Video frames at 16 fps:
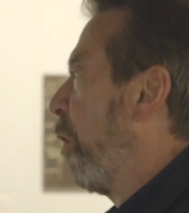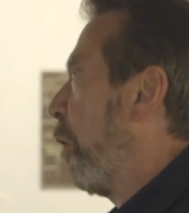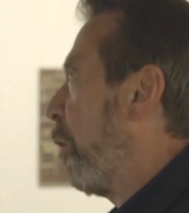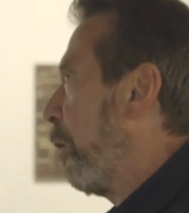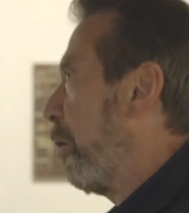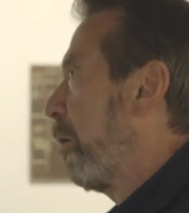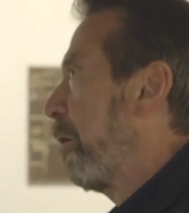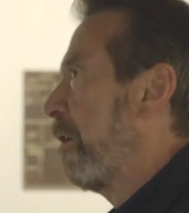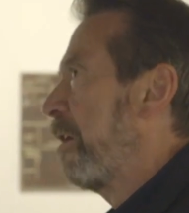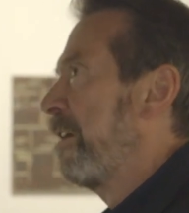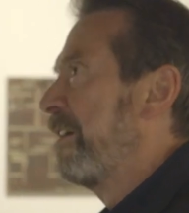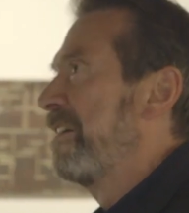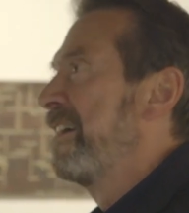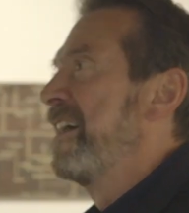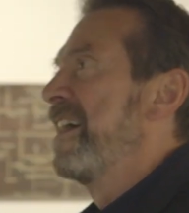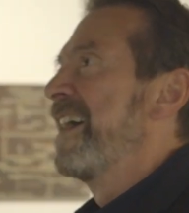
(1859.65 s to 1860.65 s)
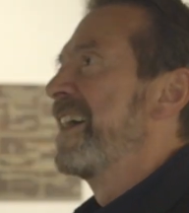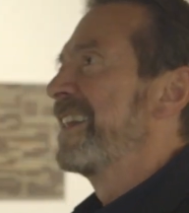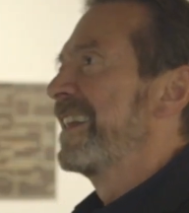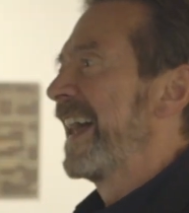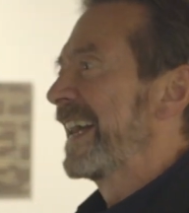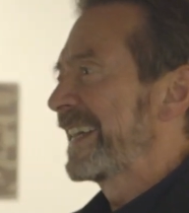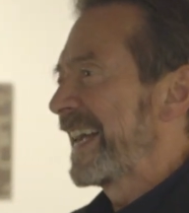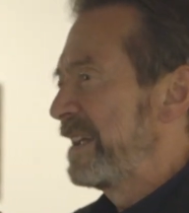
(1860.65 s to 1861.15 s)
Or
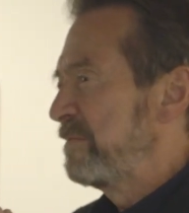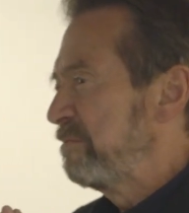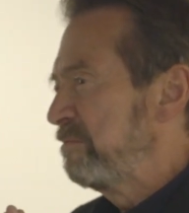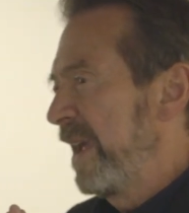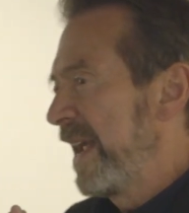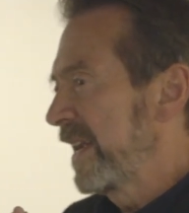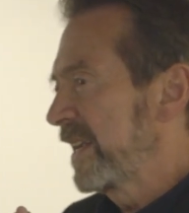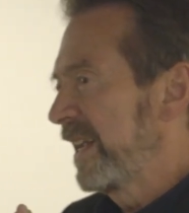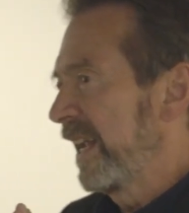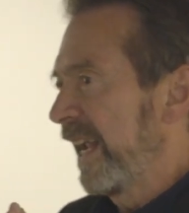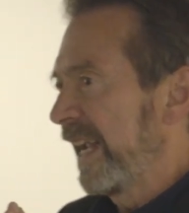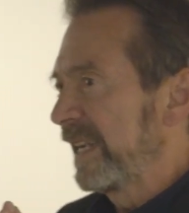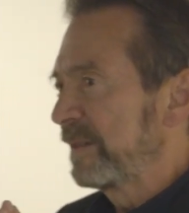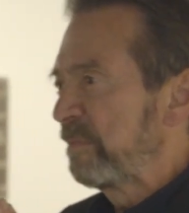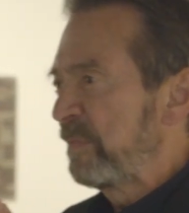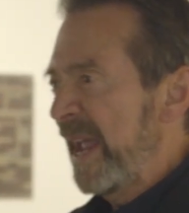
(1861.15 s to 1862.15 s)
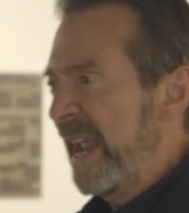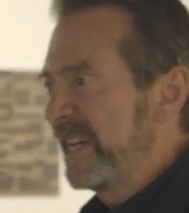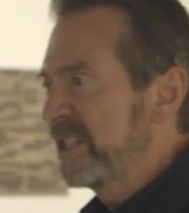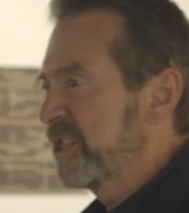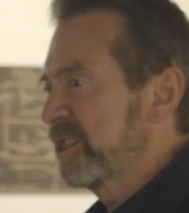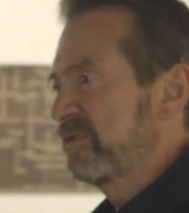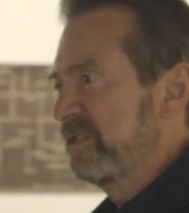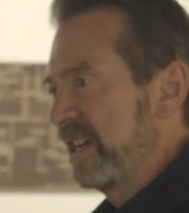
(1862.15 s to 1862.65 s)
like I'm making
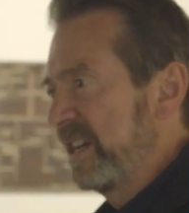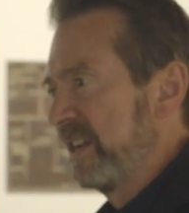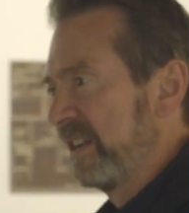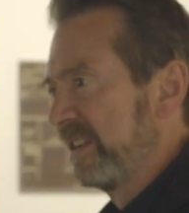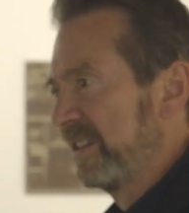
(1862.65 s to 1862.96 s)
pastry